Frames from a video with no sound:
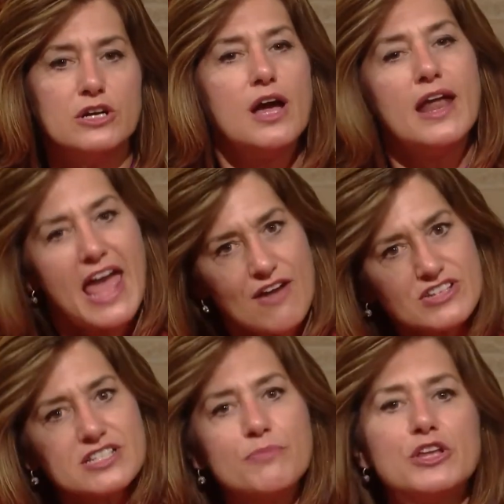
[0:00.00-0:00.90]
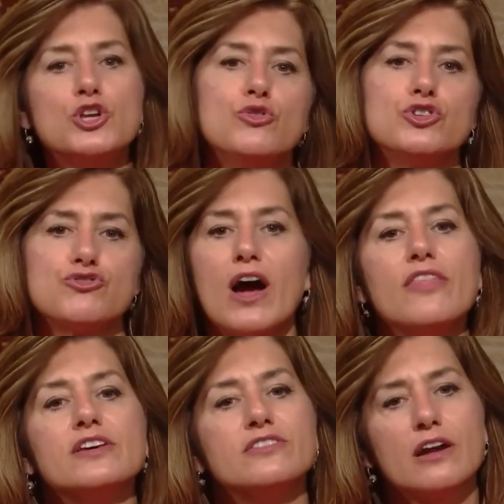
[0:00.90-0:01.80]
and having something new to try
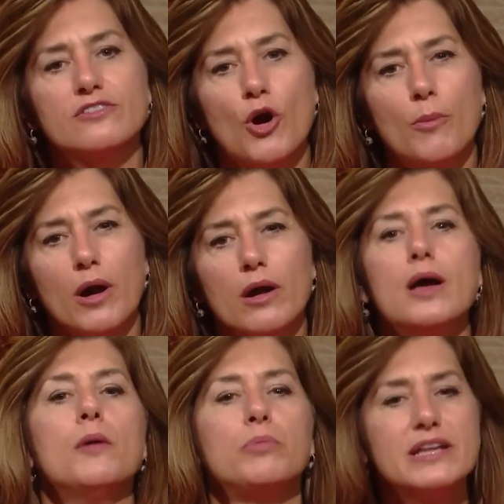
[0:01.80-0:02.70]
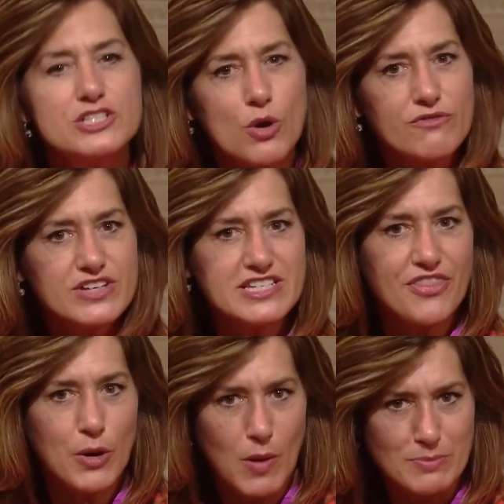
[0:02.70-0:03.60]
this October, please go and visit
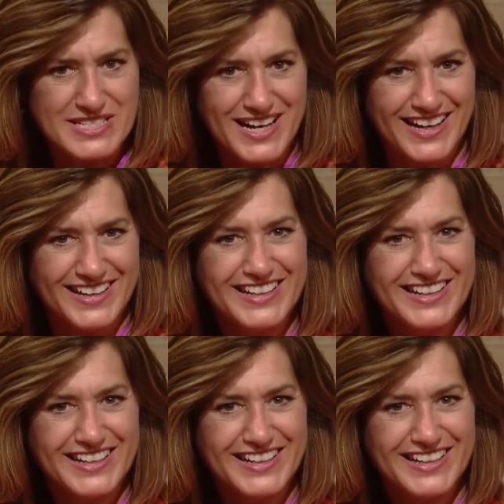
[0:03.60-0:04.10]
their website.